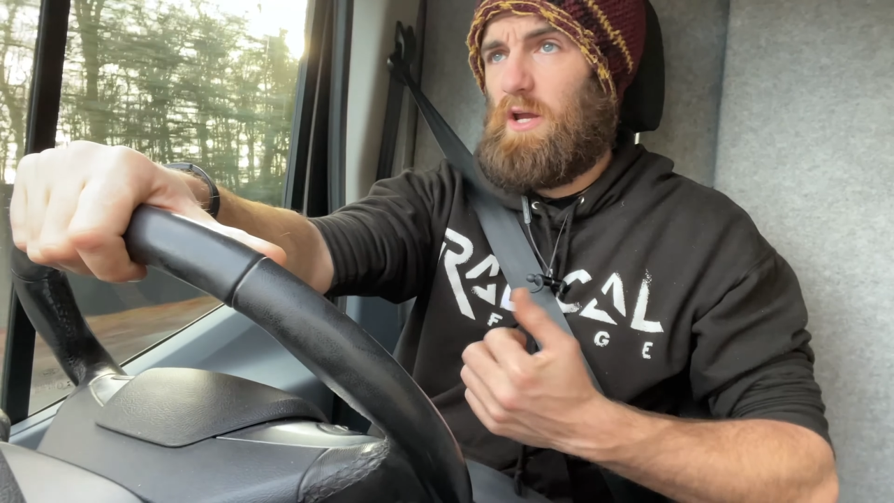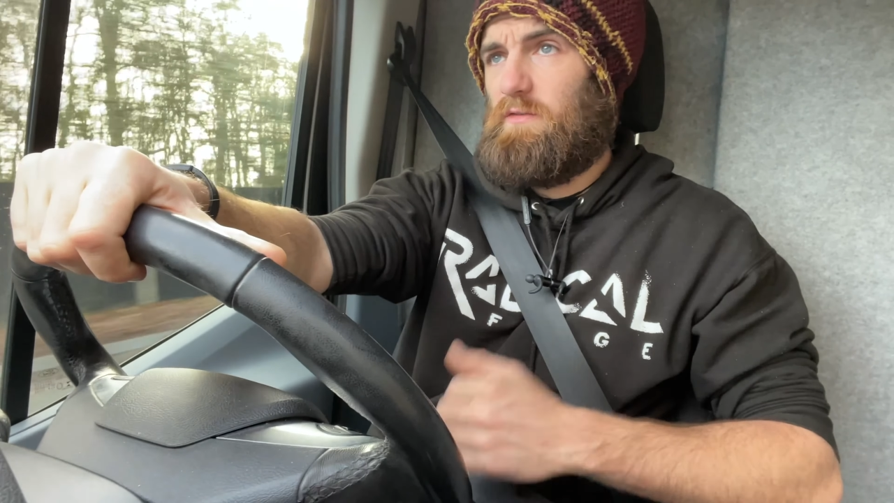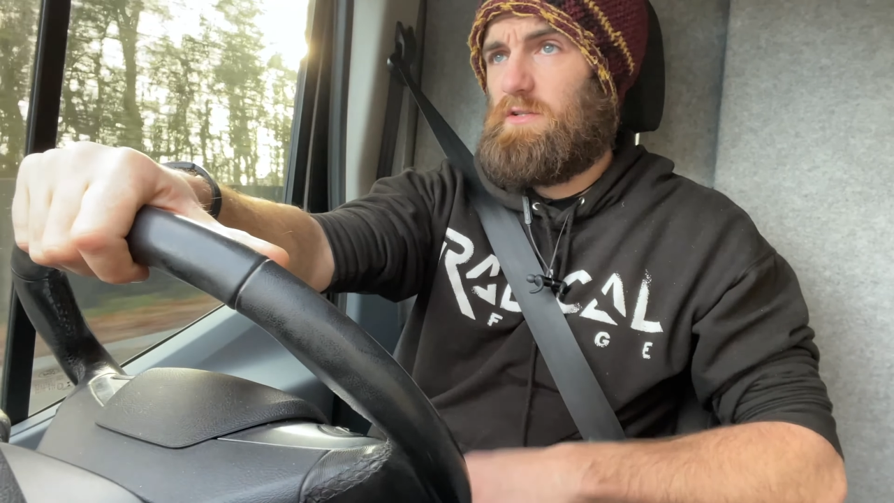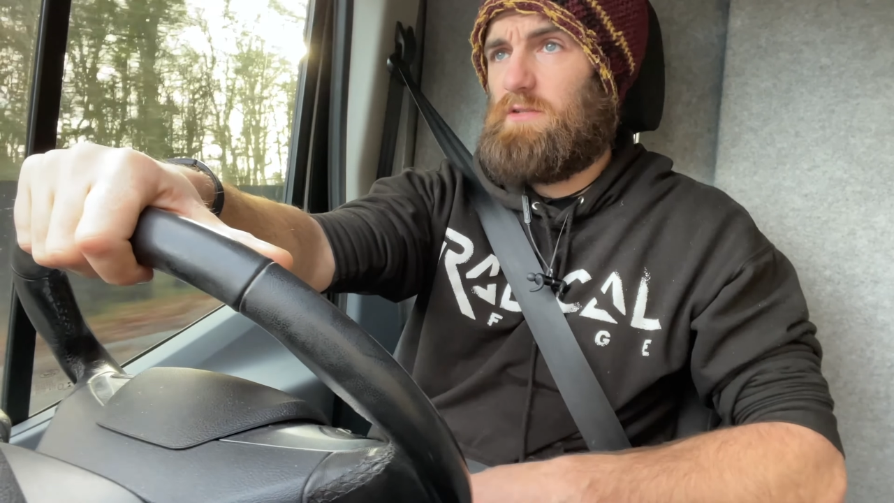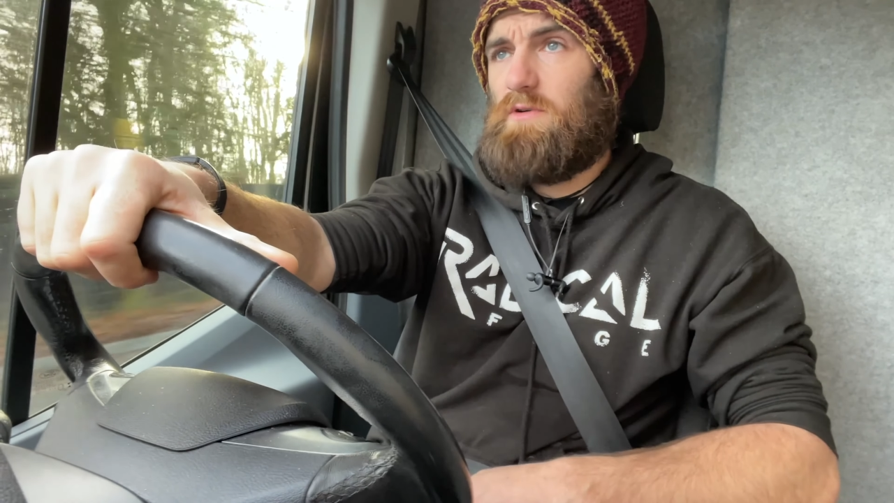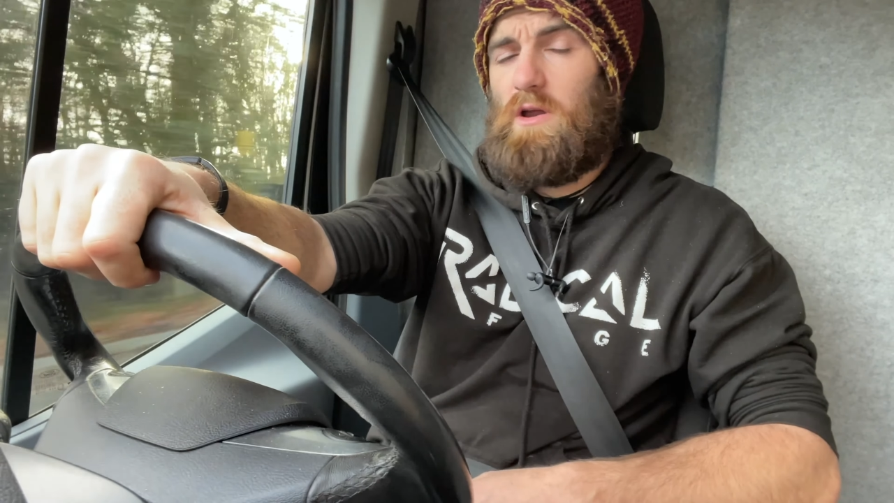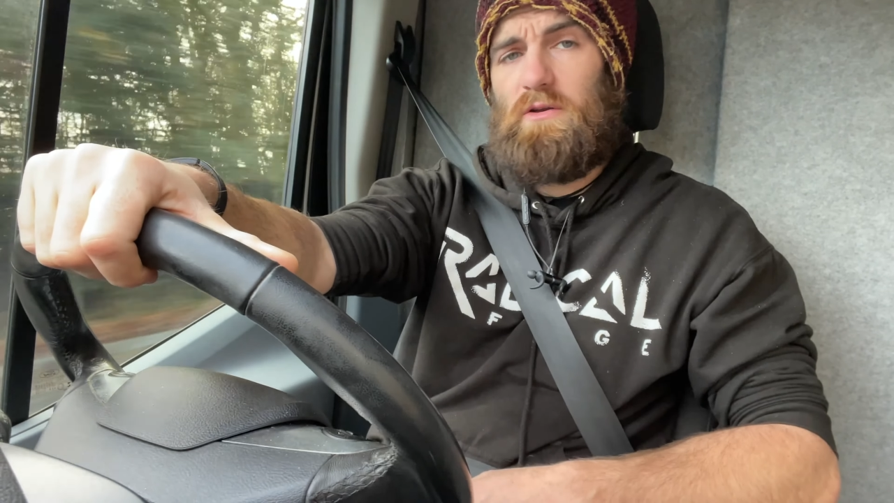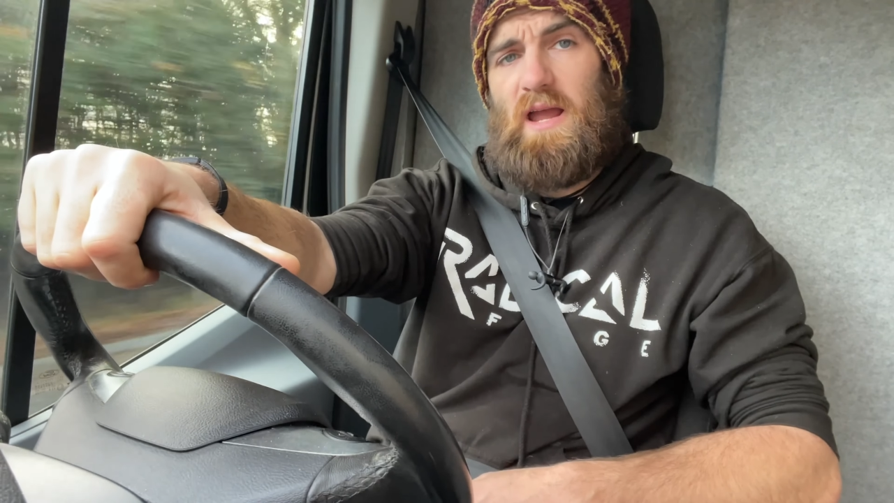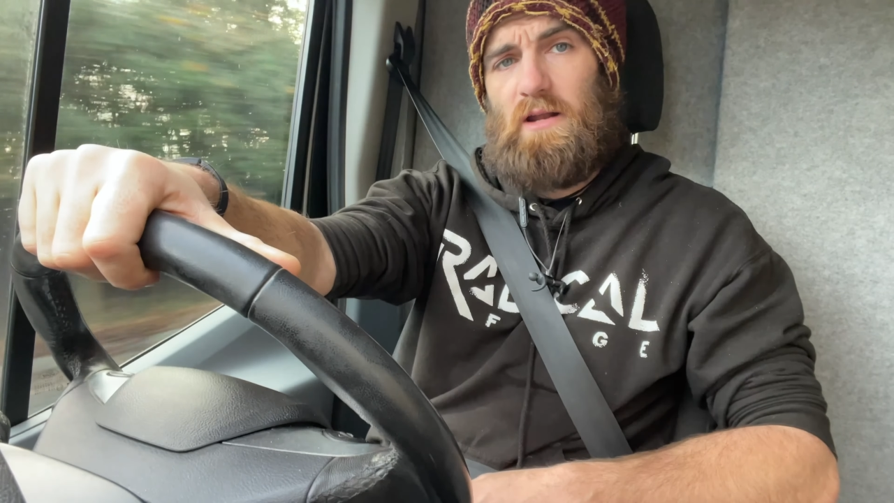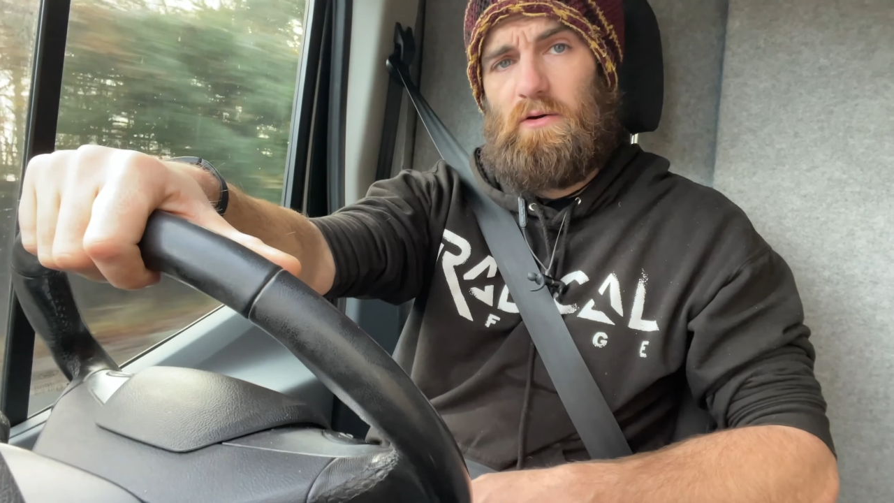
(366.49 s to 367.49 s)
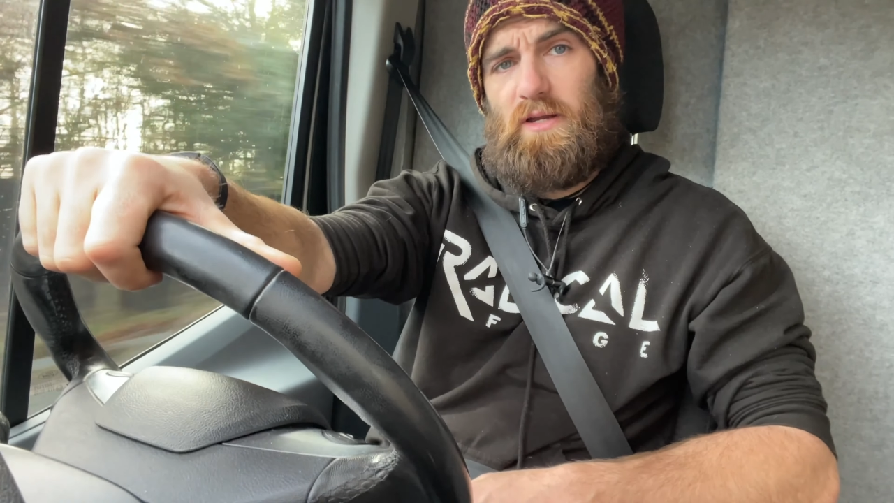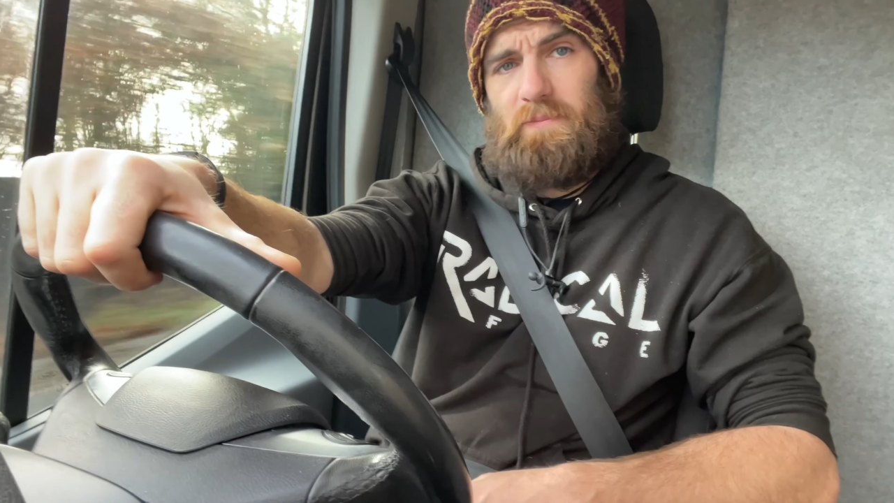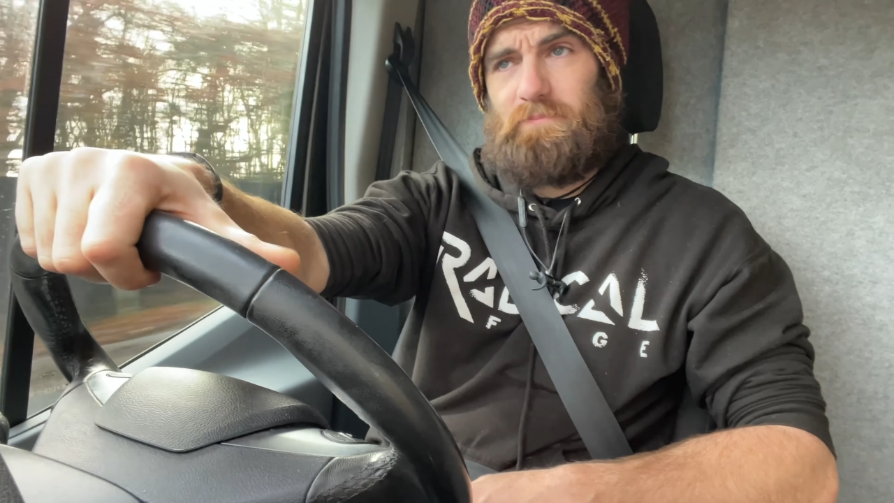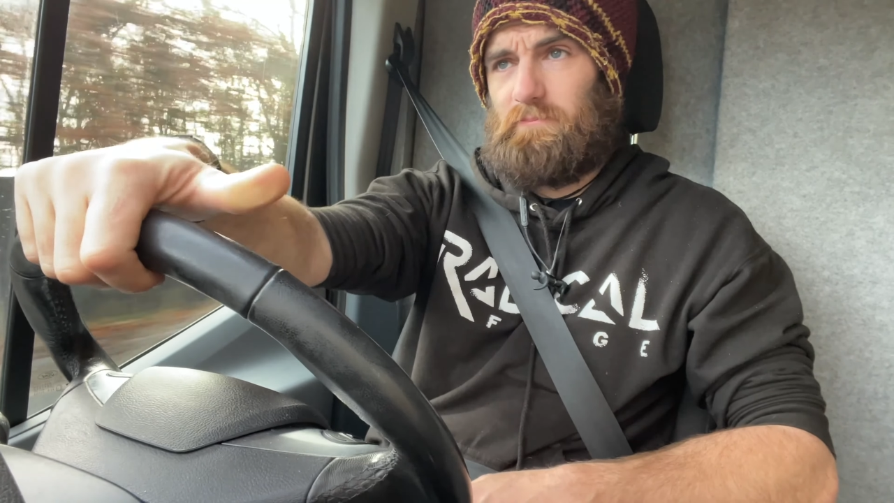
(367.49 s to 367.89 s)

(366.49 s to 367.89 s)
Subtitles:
over to Rogue Alloy